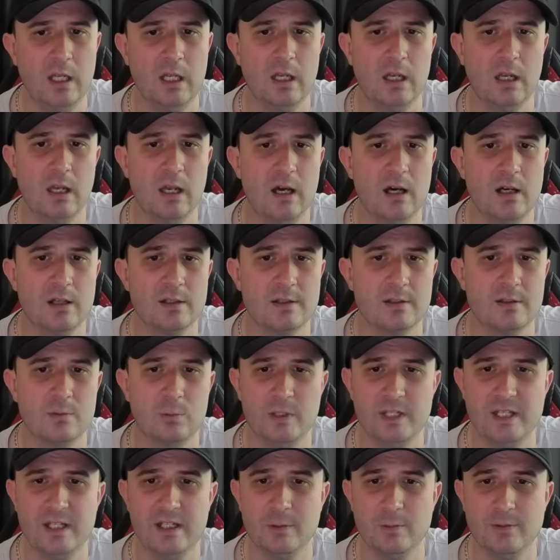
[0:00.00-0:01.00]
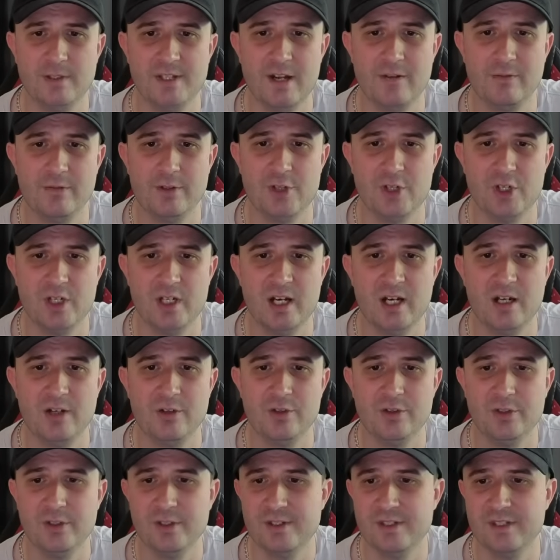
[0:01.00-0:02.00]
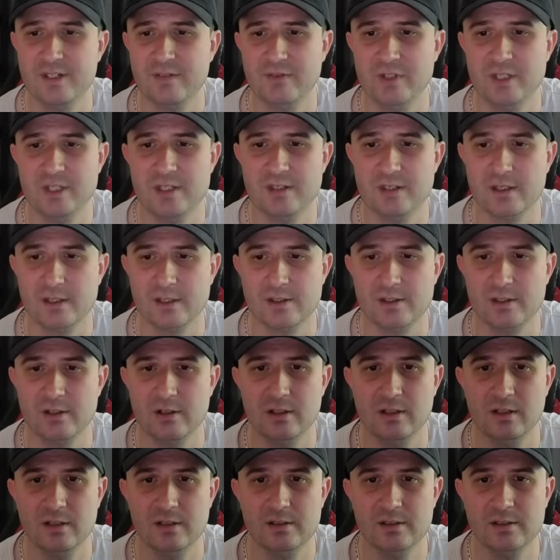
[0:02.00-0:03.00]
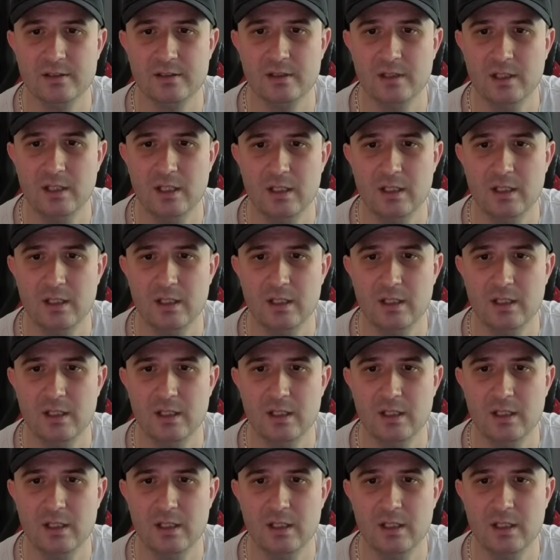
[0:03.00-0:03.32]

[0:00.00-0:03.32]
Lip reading: Last week it was averaging $176.